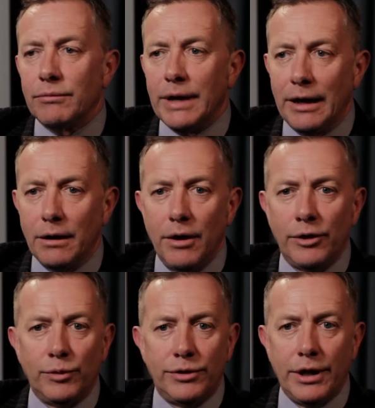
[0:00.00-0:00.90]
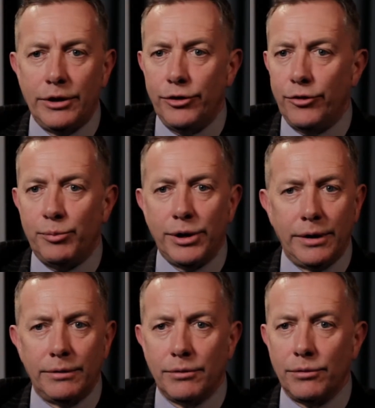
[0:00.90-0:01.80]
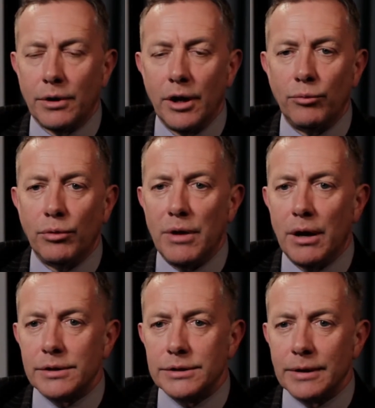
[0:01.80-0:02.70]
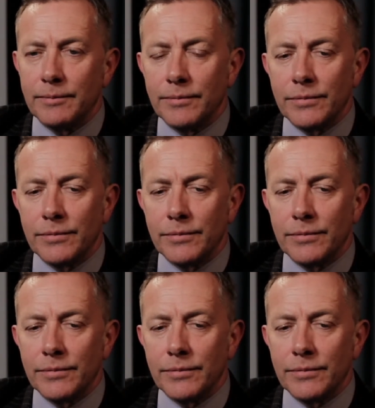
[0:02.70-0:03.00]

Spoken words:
in line with their European or global marketing.